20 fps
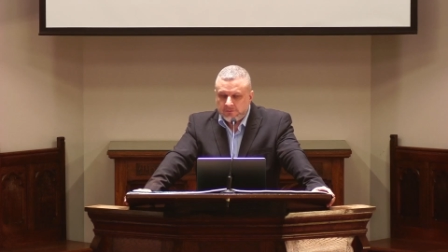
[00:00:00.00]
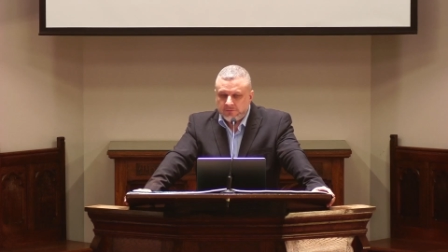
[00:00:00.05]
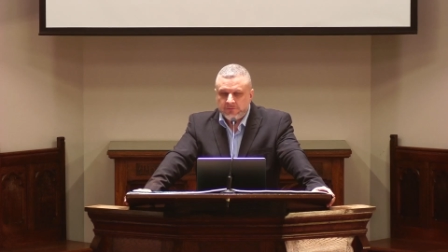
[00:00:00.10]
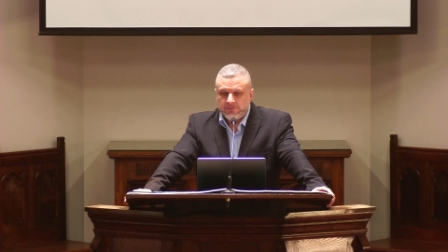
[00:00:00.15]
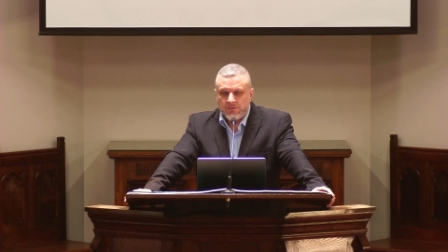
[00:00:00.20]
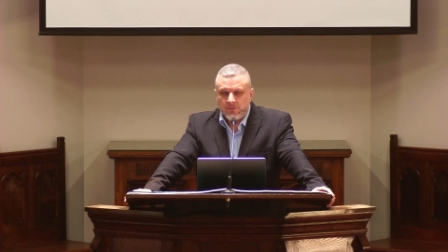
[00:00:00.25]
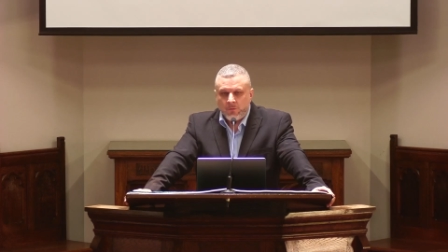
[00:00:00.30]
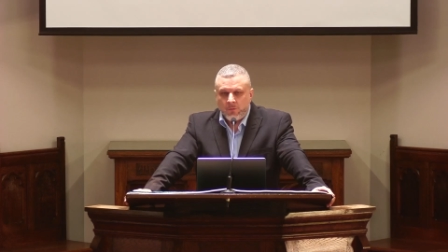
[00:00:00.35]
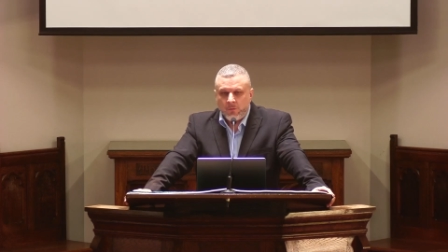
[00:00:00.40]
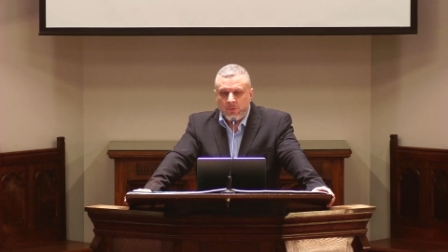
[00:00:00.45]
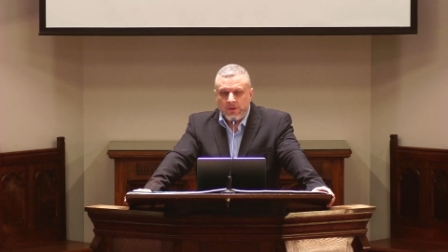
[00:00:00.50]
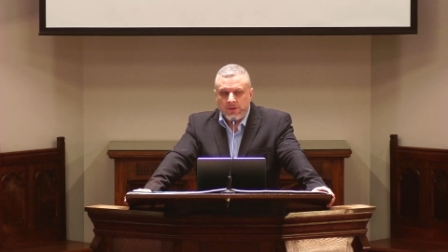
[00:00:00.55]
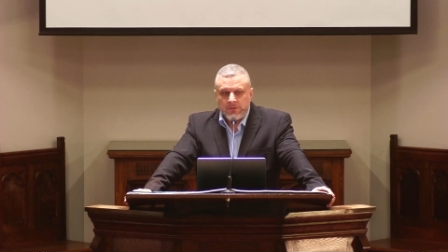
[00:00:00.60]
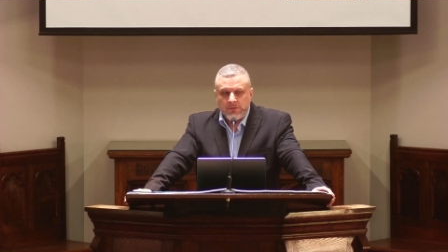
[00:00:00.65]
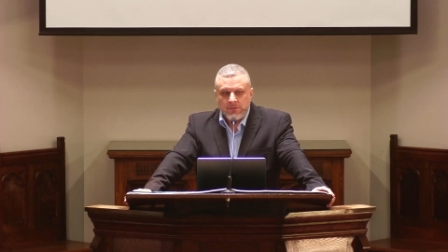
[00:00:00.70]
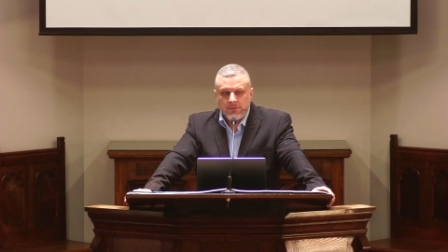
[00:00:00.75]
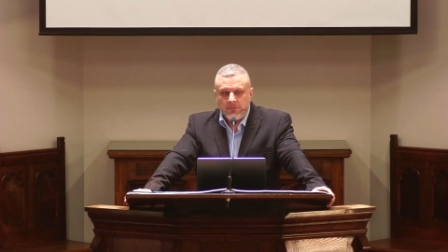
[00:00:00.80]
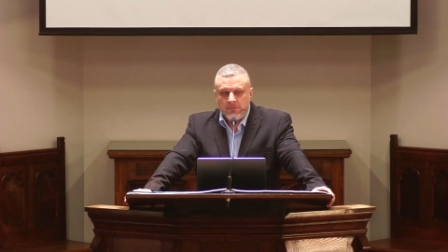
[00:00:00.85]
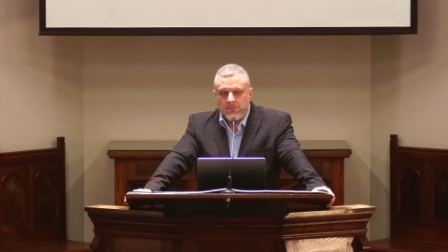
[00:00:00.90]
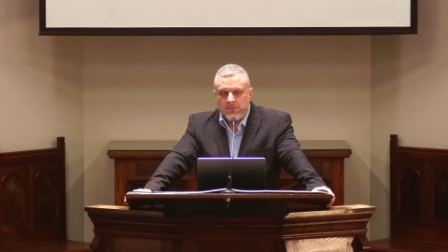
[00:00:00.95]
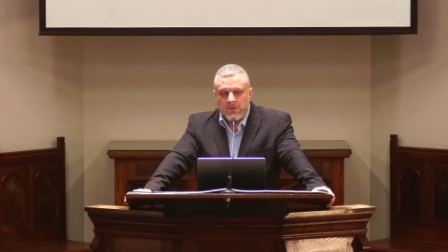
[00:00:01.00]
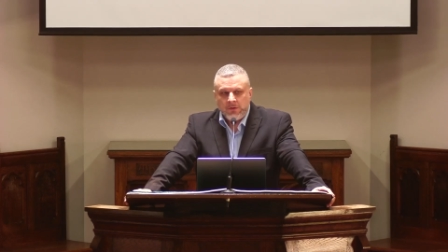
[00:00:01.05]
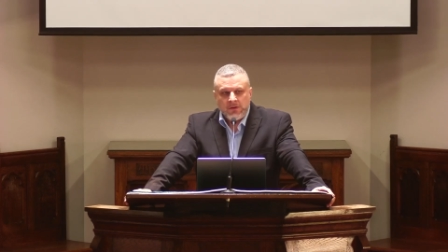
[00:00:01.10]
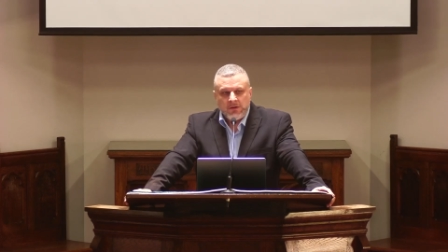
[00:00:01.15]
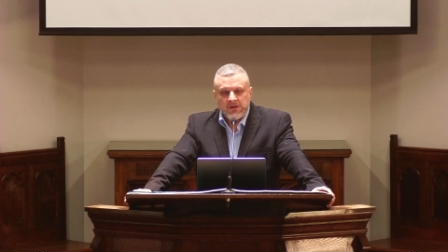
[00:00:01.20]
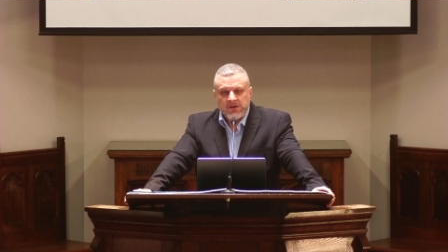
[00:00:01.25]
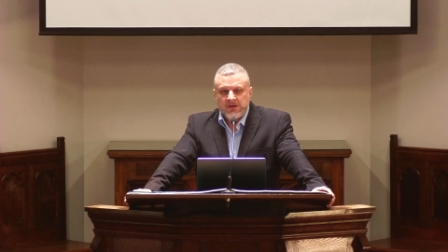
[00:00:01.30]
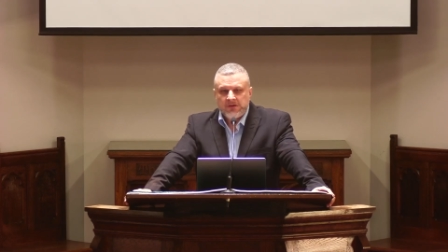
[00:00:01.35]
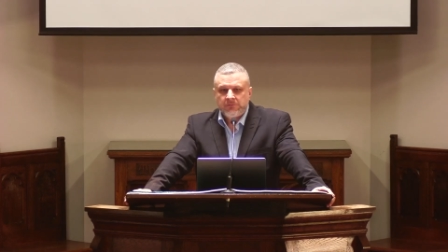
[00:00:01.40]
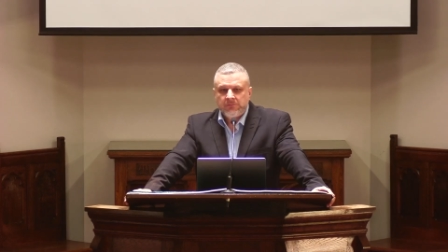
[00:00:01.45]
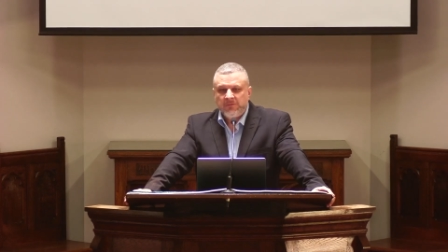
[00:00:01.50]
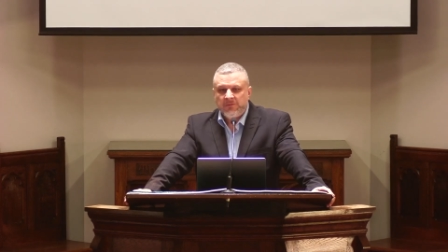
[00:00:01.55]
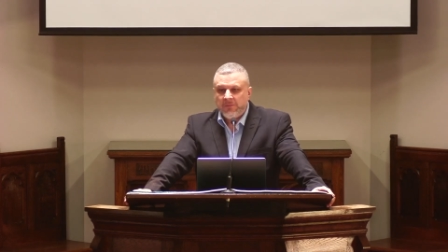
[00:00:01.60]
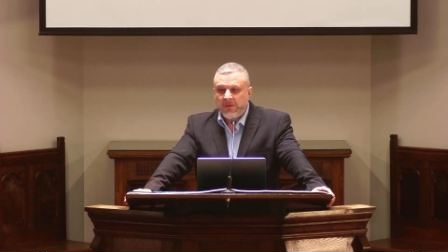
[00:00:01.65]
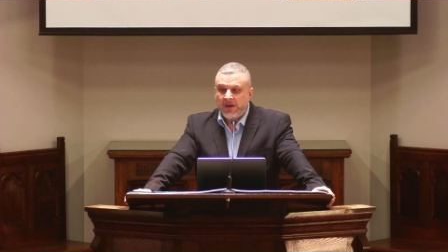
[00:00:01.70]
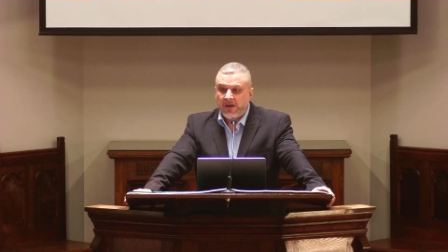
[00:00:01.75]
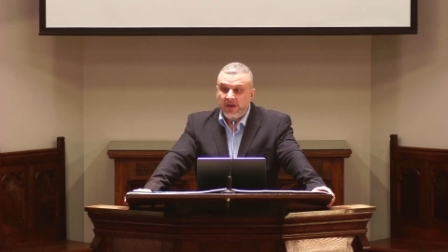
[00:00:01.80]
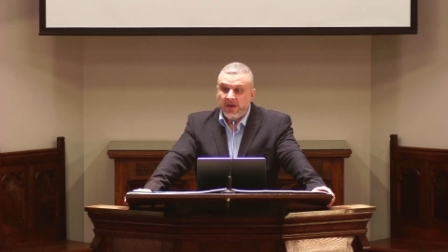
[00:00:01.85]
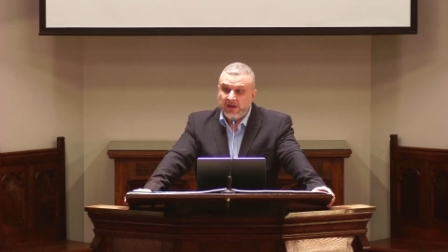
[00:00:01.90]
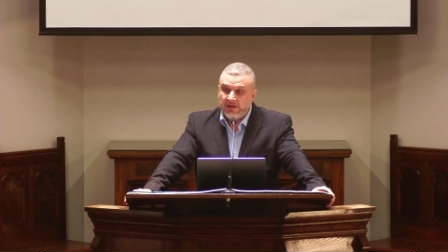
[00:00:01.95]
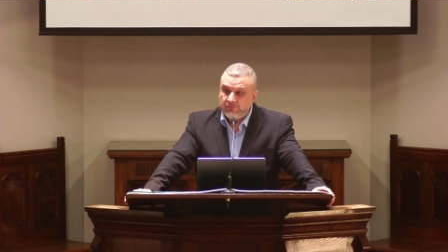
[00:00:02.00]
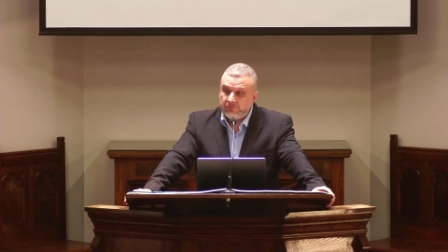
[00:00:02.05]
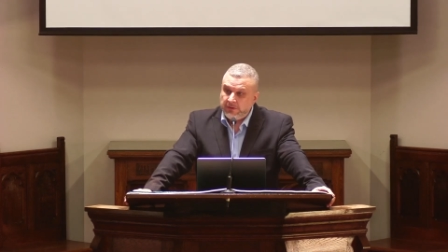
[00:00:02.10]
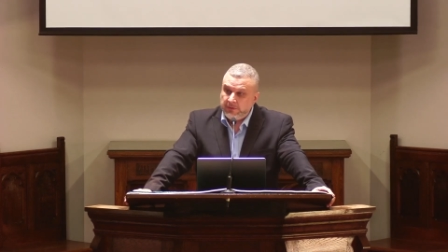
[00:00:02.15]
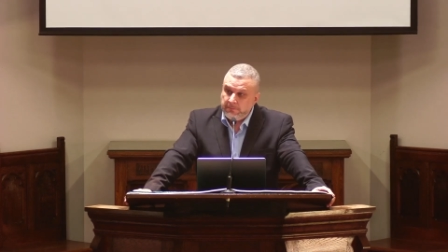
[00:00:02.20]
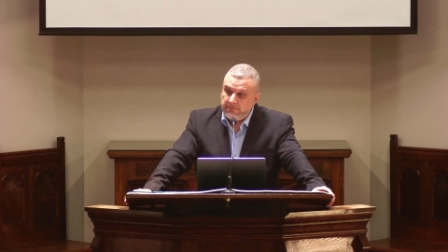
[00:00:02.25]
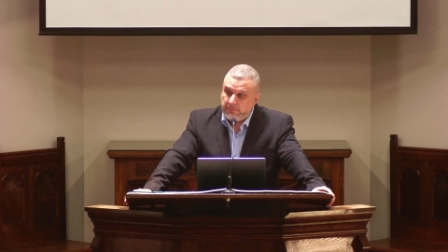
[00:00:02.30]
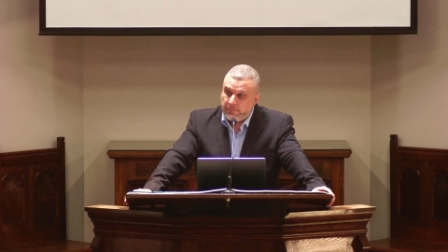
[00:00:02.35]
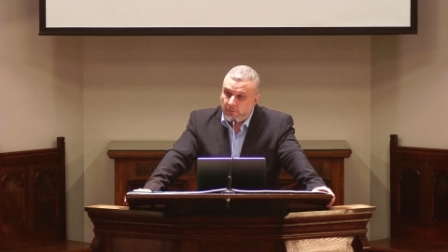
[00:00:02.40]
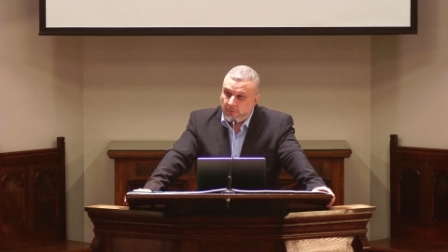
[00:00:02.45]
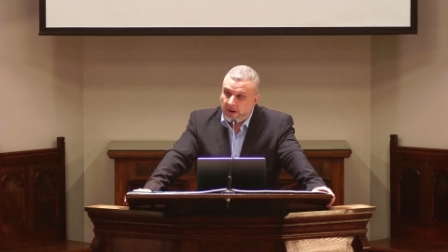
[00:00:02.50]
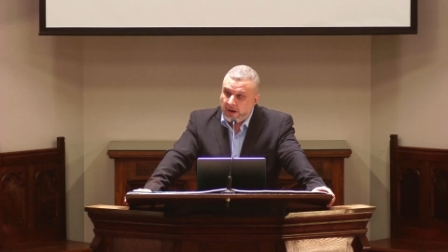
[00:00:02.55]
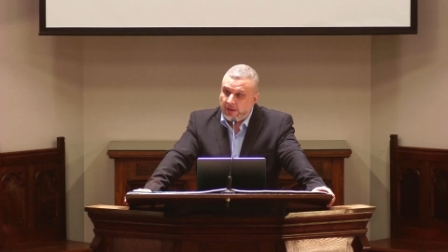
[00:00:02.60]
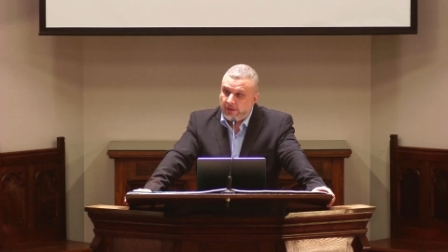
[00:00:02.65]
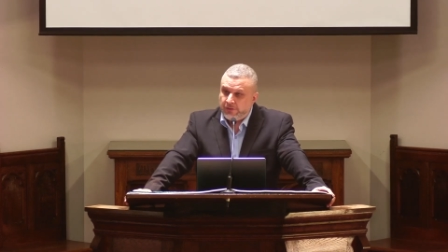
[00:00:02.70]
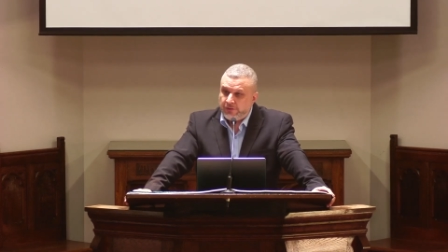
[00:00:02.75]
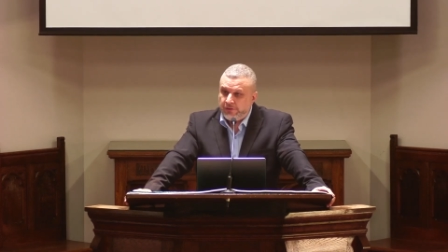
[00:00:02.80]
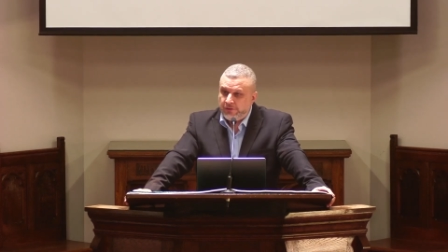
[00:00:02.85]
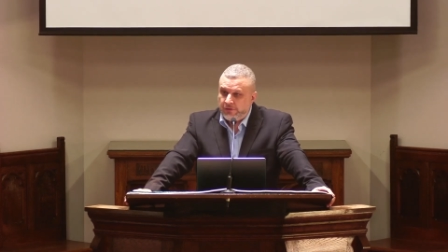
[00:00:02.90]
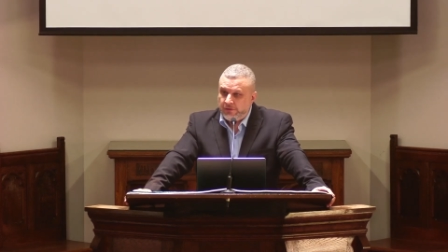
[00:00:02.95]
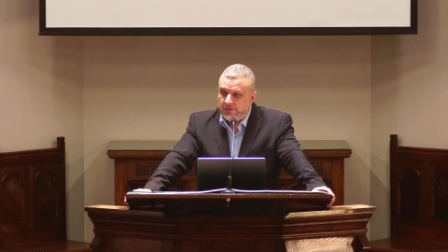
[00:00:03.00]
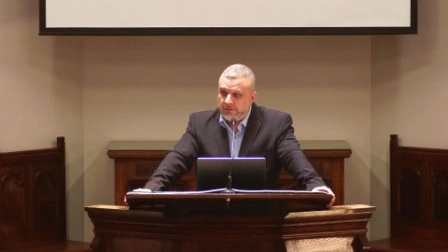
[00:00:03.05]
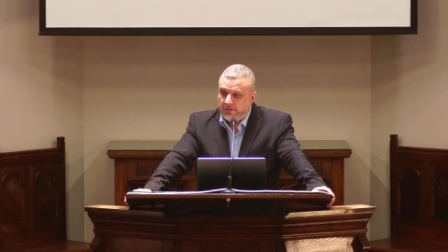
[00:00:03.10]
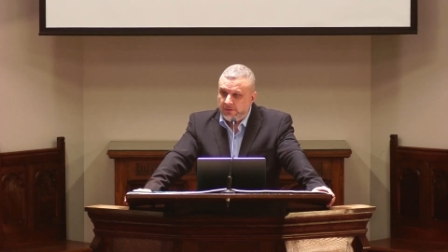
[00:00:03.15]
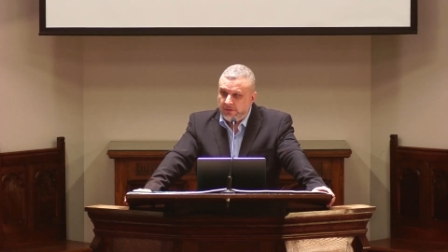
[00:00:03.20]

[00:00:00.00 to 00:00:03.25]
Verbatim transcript: is the one who gives me my every breath